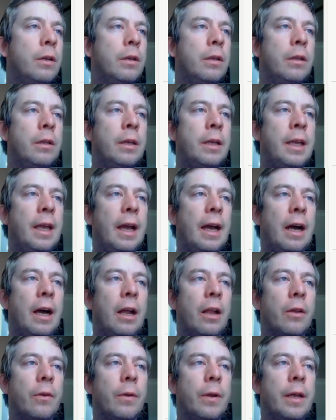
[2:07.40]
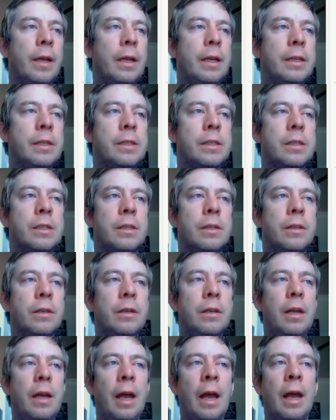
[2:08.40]
the calories,
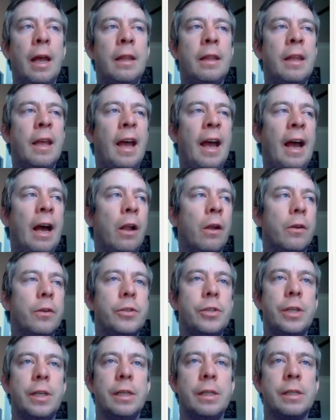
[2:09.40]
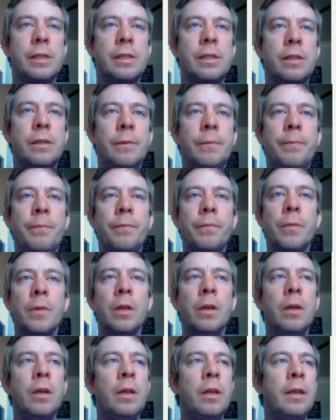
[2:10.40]
and the allergies.
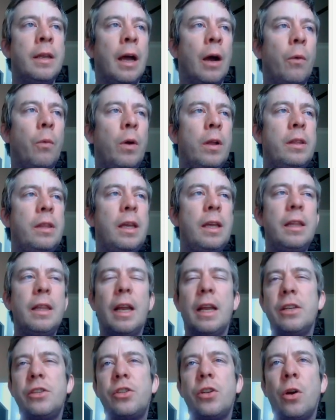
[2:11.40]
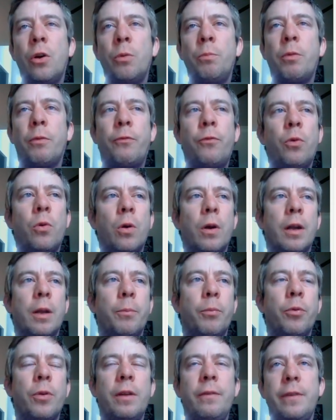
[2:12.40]
Now, one thing that I showed before in a
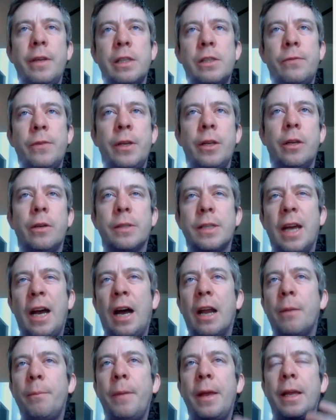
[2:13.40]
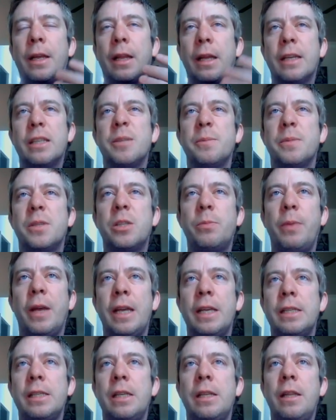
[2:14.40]
previous video is how to make like some
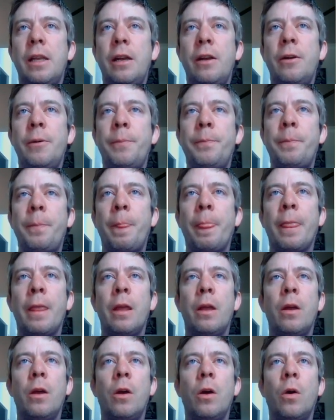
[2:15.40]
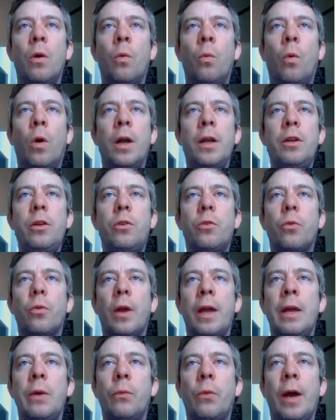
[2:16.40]
space in there. One
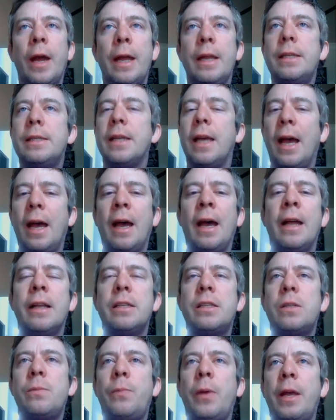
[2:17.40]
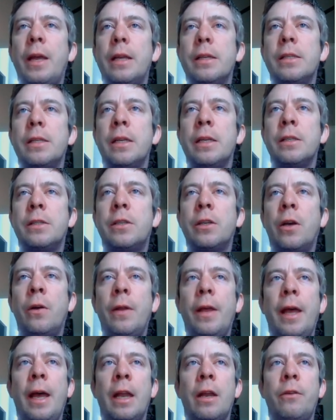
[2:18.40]
great way to add space is to go
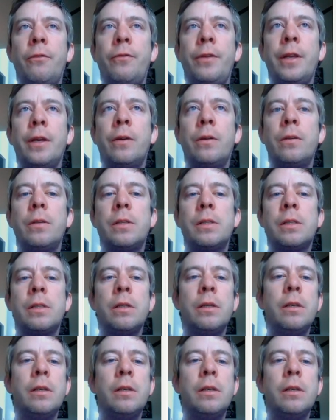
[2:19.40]
to edit fields,